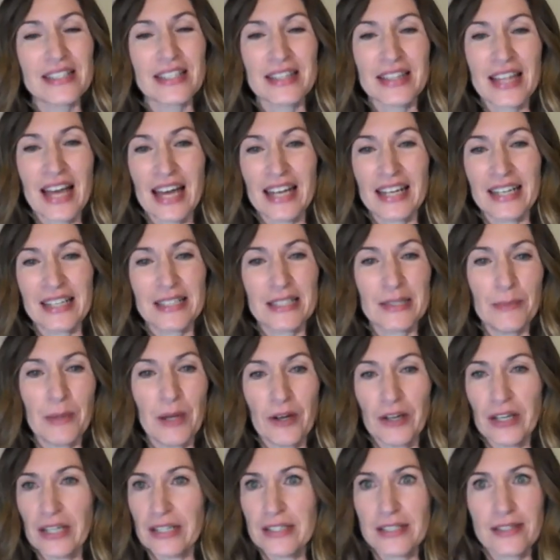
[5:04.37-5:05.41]
and that
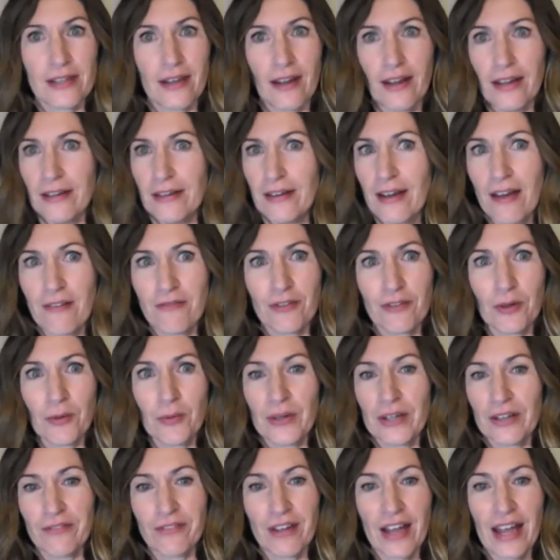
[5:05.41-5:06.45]
experience that I never
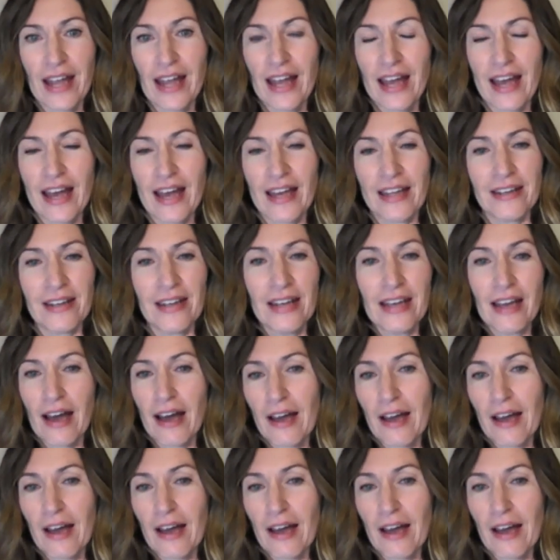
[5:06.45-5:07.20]
would have had.